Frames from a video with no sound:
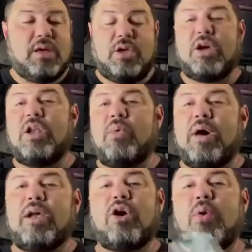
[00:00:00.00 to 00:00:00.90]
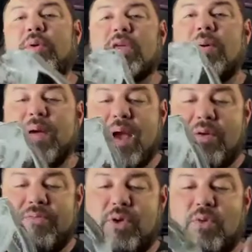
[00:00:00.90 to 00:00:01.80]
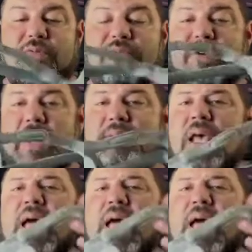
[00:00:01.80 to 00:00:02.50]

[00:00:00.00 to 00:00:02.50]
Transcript: you're gonna want to go with the Amara View from Phillips.